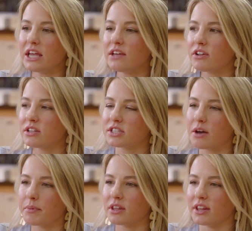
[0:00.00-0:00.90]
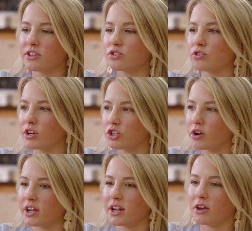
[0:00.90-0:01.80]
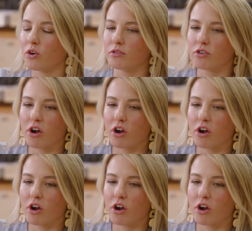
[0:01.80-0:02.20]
even some of the like circuit training or